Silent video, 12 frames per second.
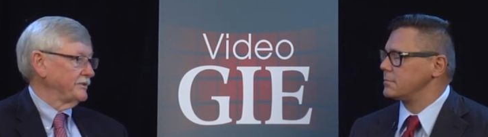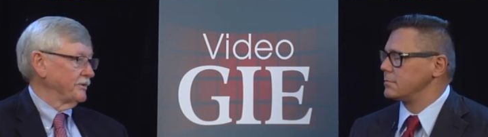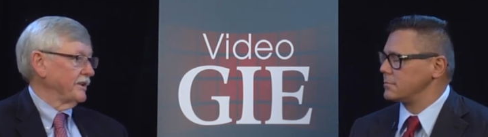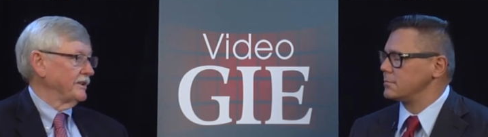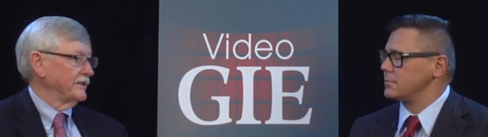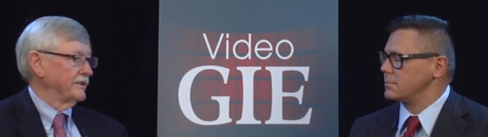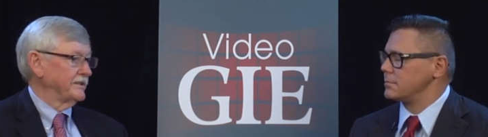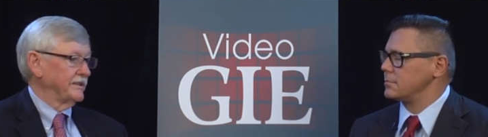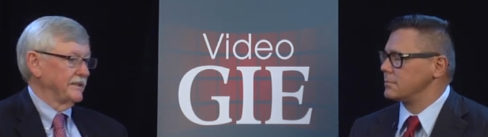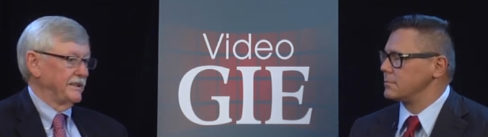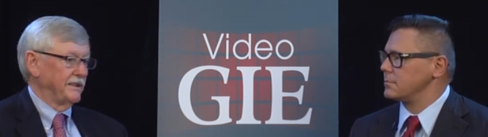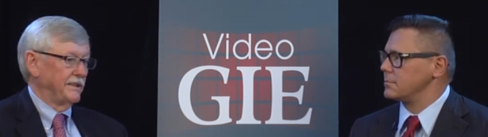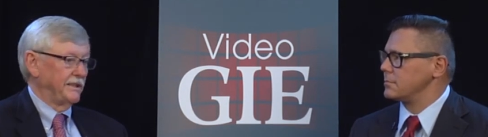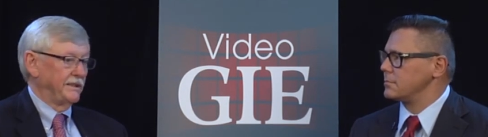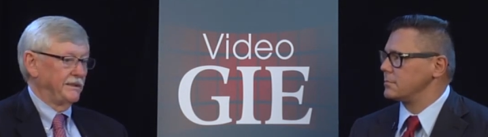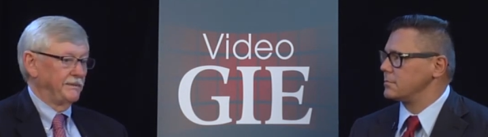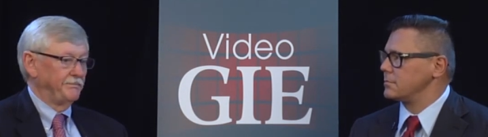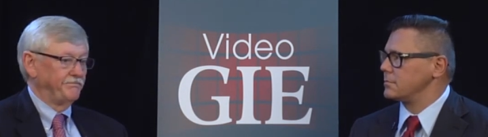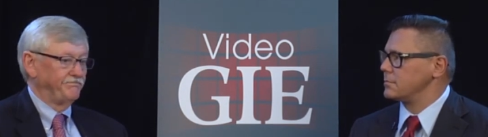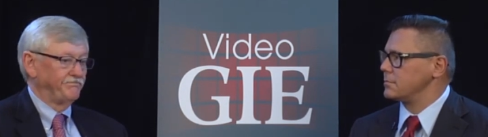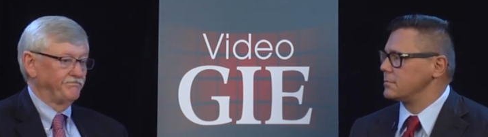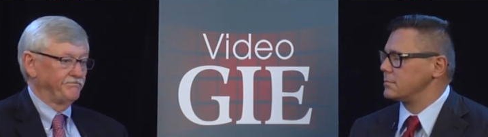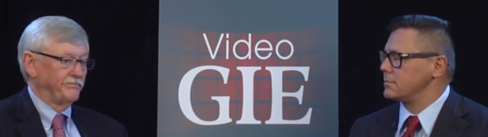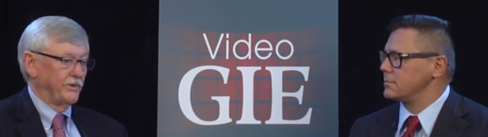Speaker 1: drugs um,
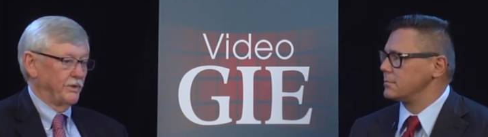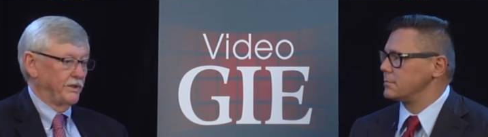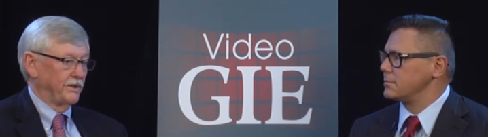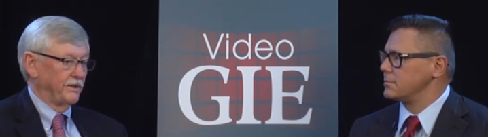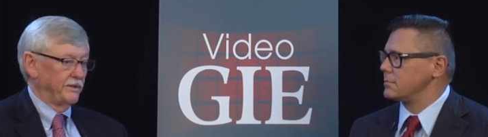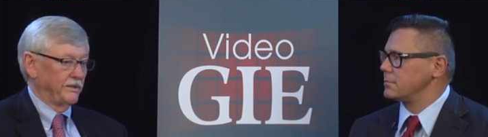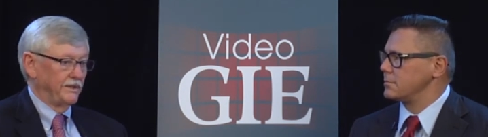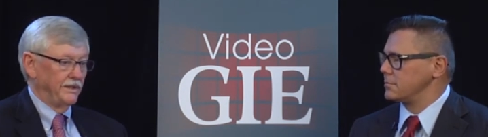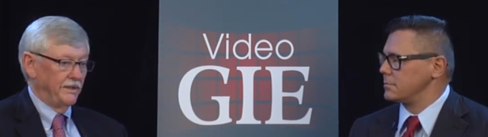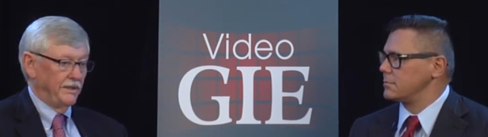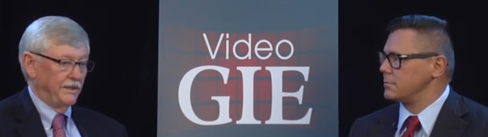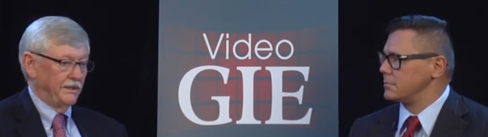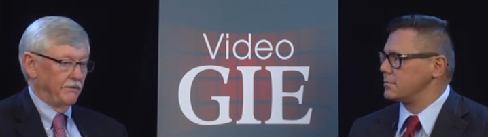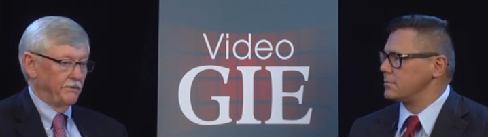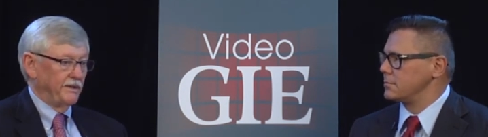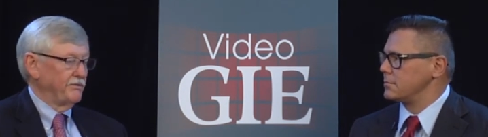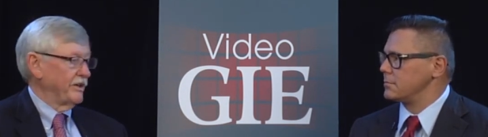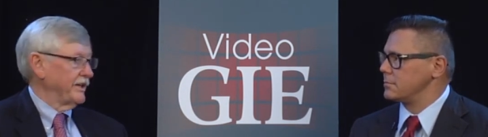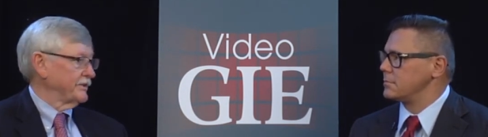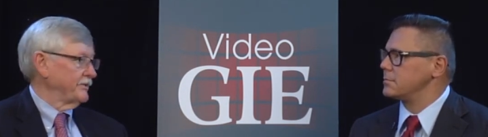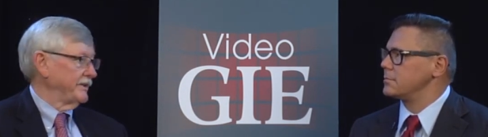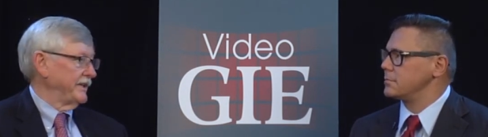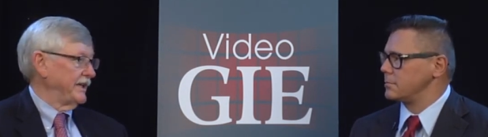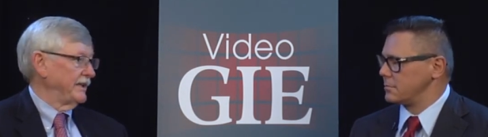for
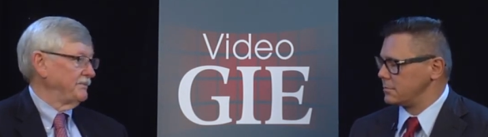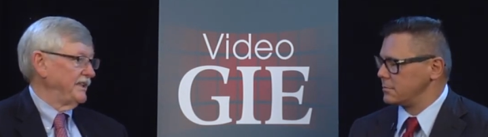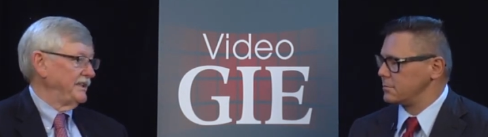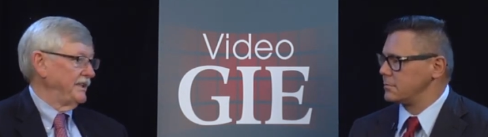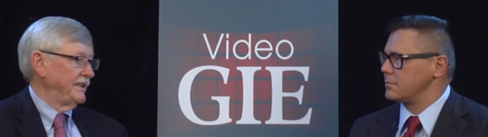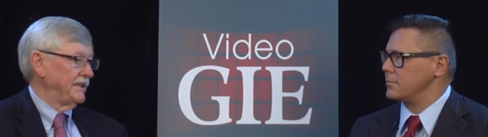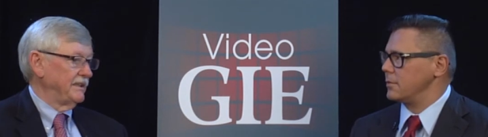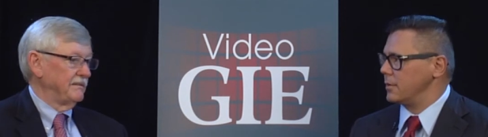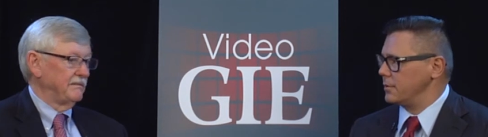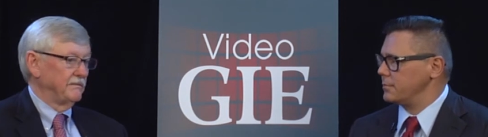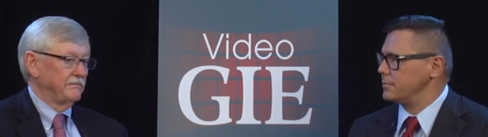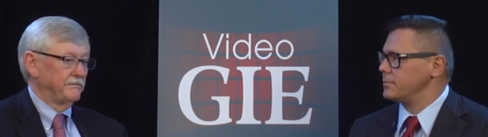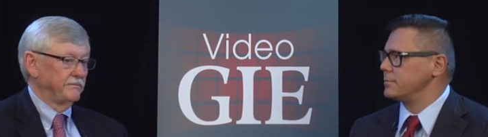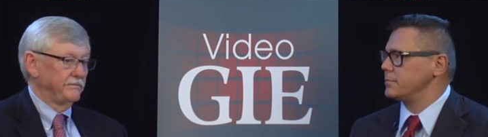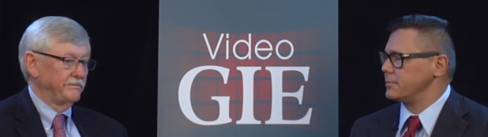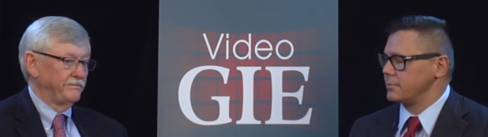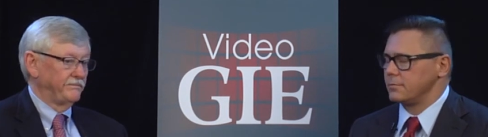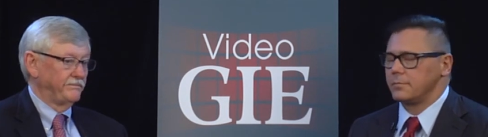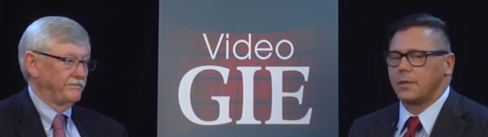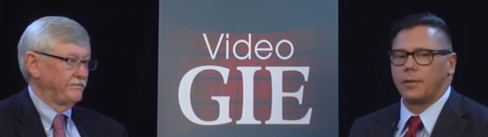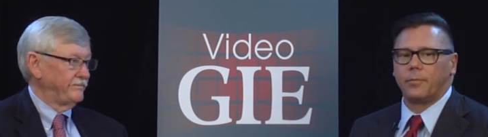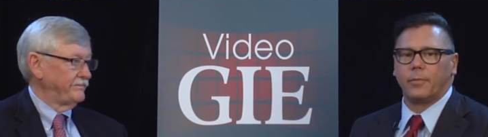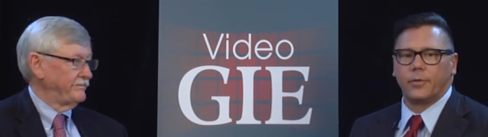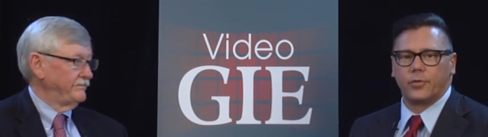refractory IBD.
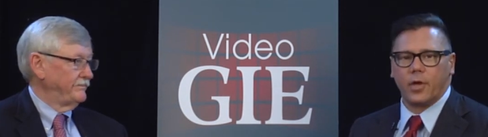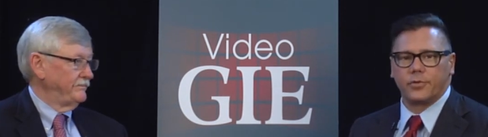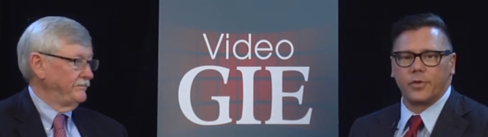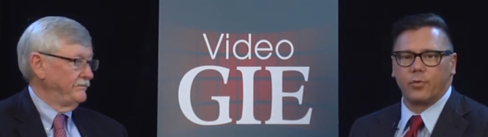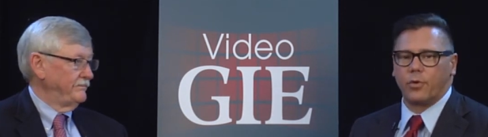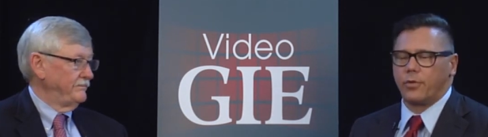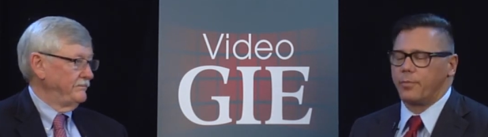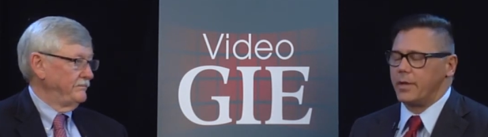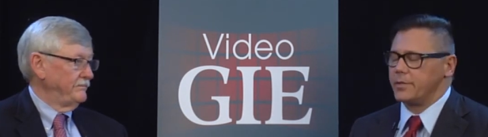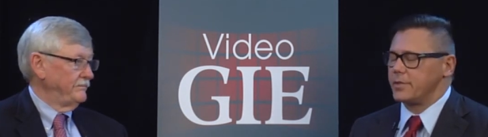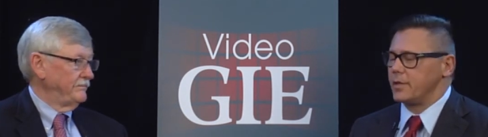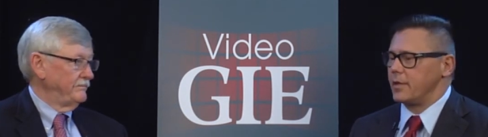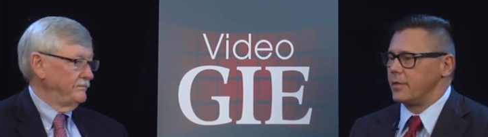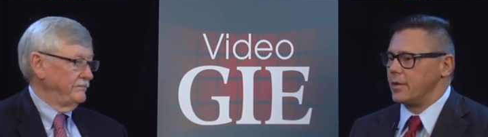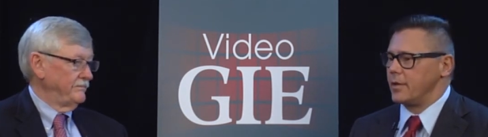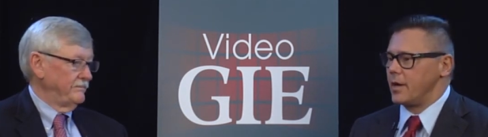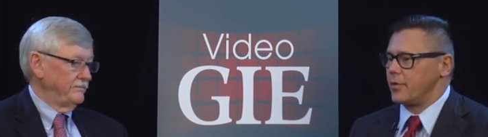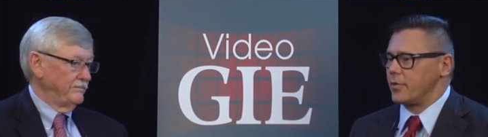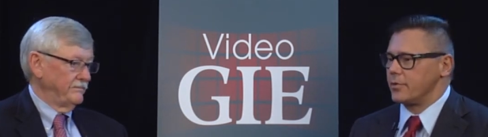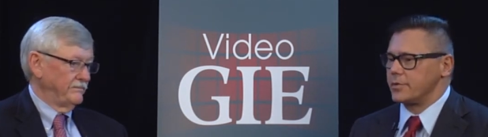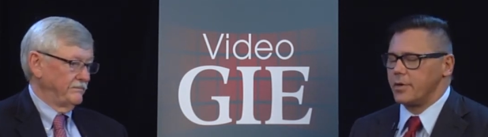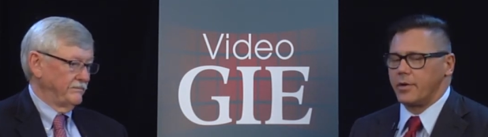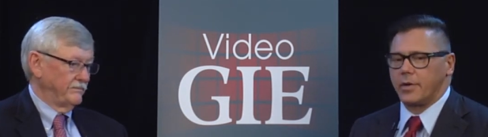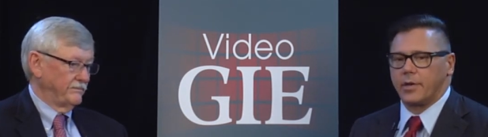
Speaker 2: Hmm. It's also worth mentioning that Dr.
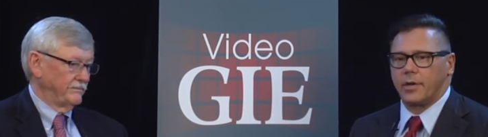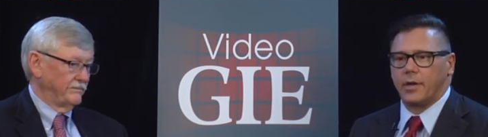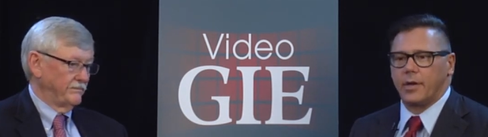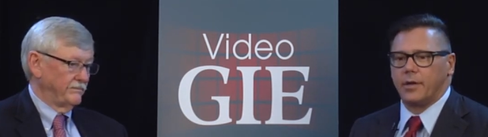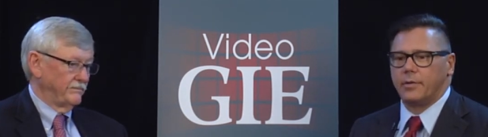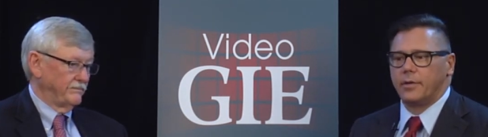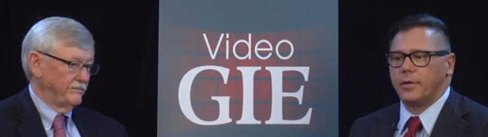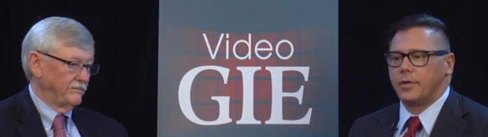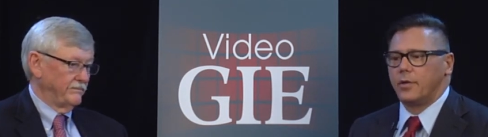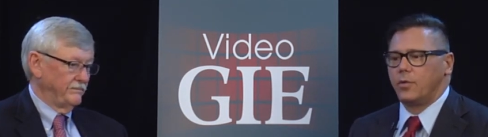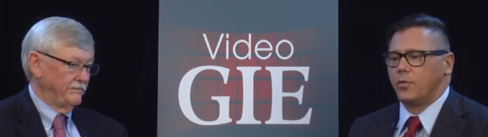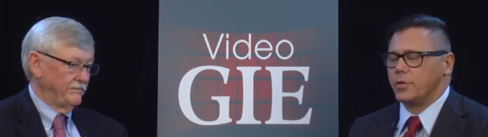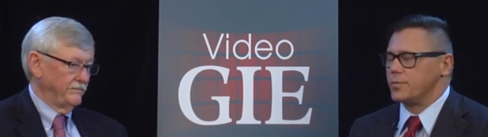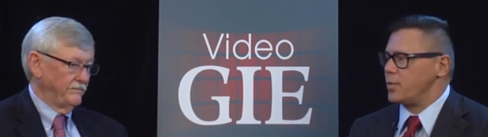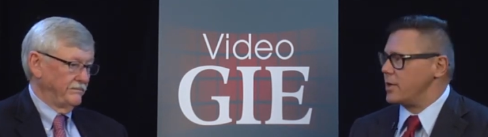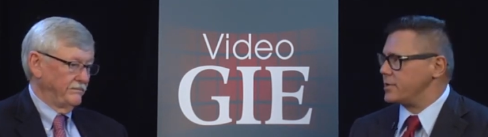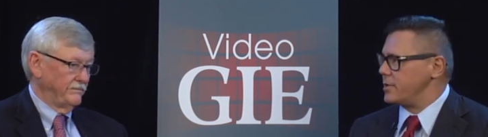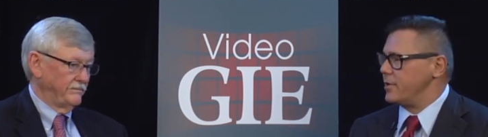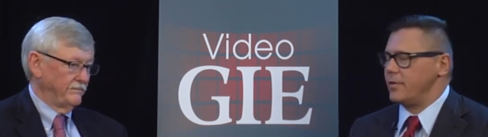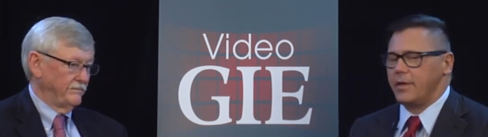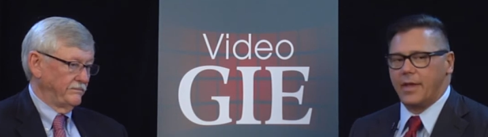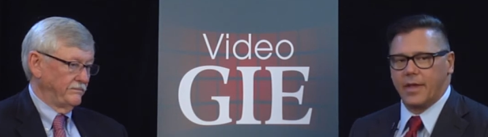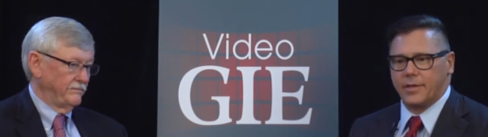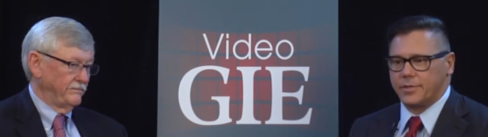Kozarek uh, was president of
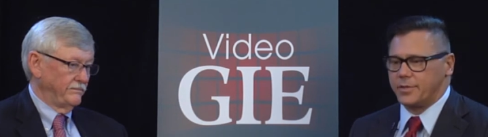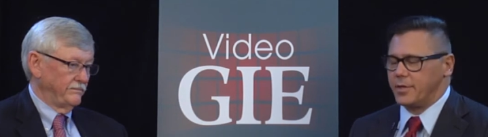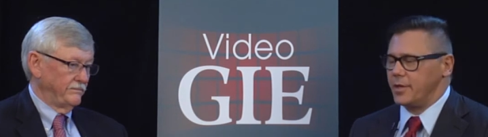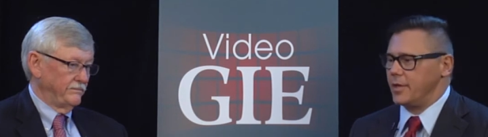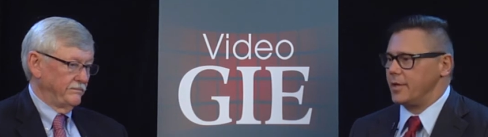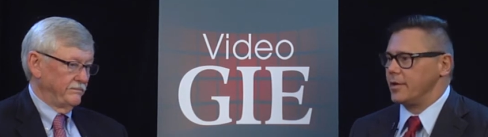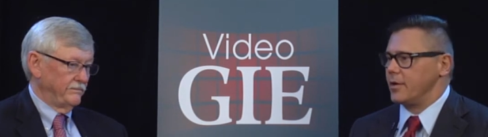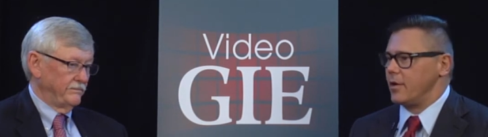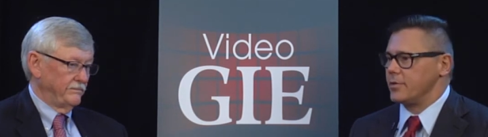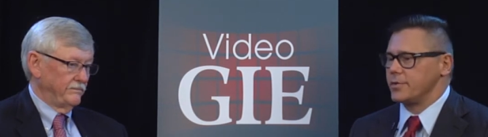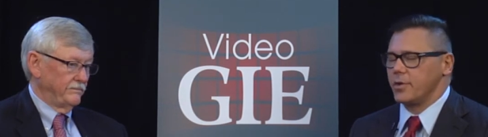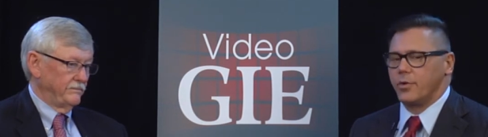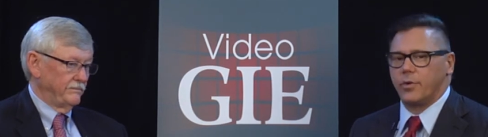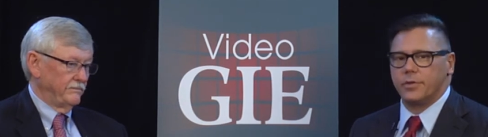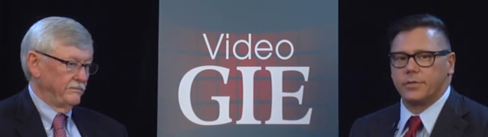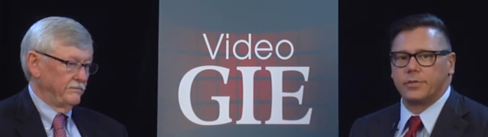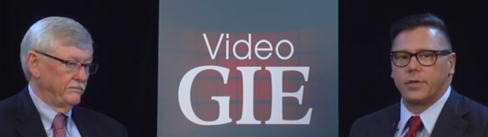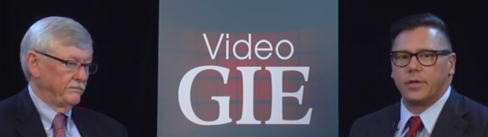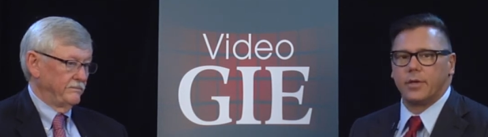the ASGE and also is